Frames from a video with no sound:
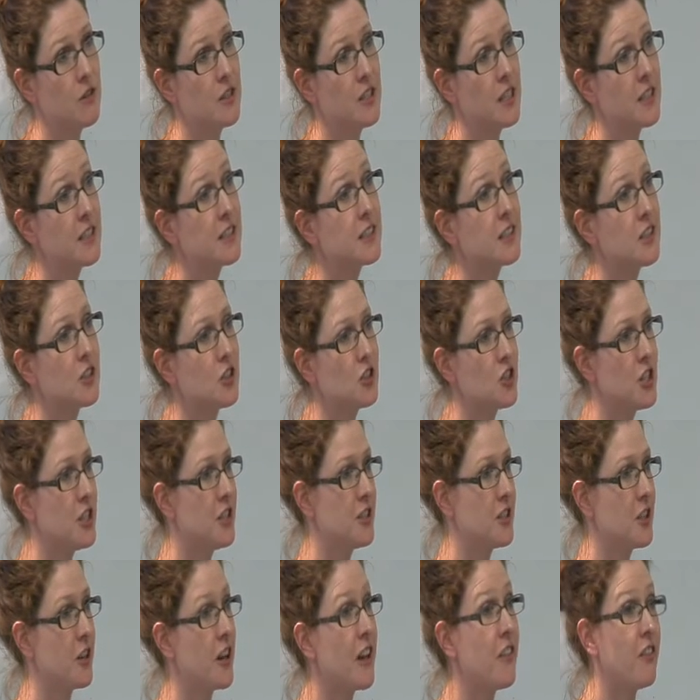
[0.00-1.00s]
resistance
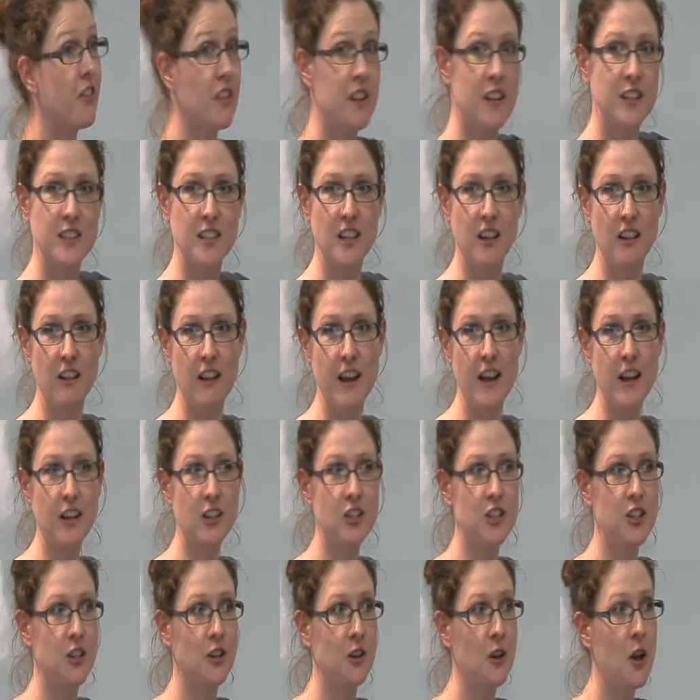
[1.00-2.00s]
genes are in this
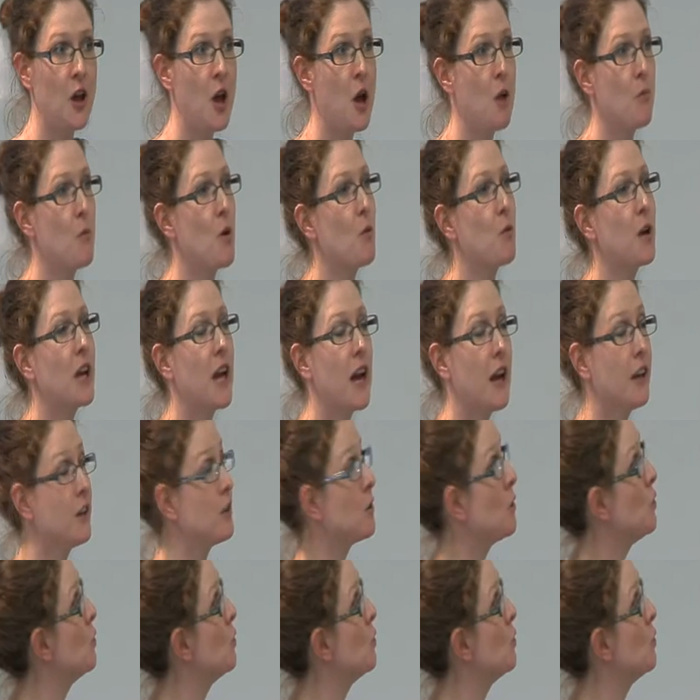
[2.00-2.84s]
collection, but we can't